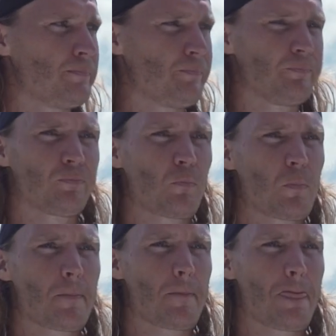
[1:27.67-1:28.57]
Andrew, I
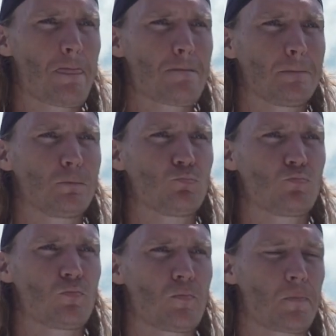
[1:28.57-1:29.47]
know a lot of
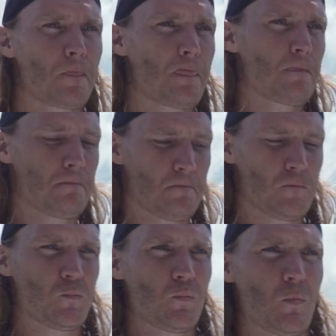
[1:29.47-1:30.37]
installation
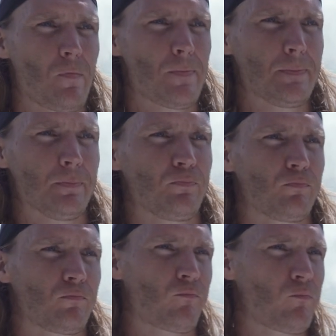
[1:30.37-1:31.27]
is sort of
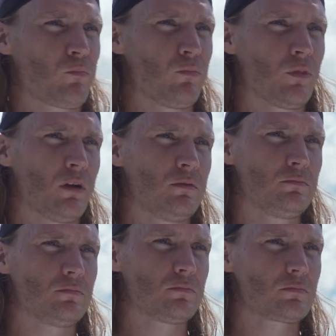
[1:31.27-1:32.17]
basic and
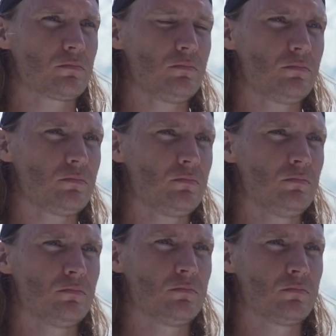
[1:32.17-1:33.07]
refamiliarity,
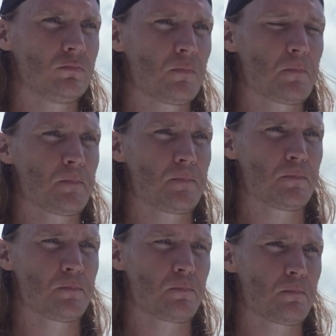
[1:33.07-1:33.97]
and we're not throwing
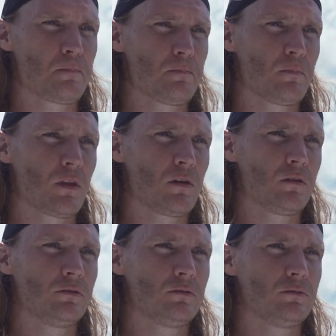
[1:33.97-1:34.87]
sort of exotic
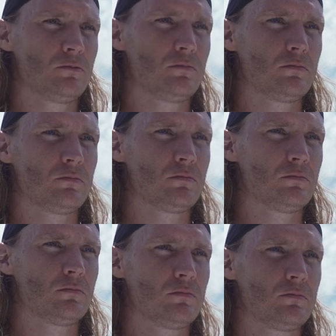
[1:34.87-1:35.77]
stuff at folks
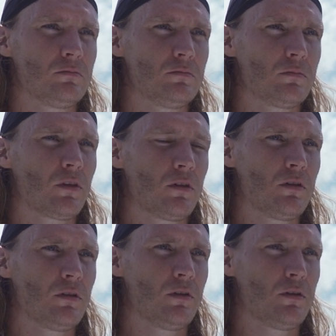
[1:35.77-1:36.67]
this early in
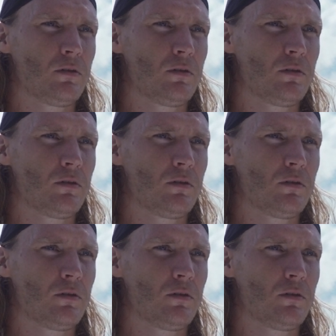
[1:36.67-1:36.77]
camp.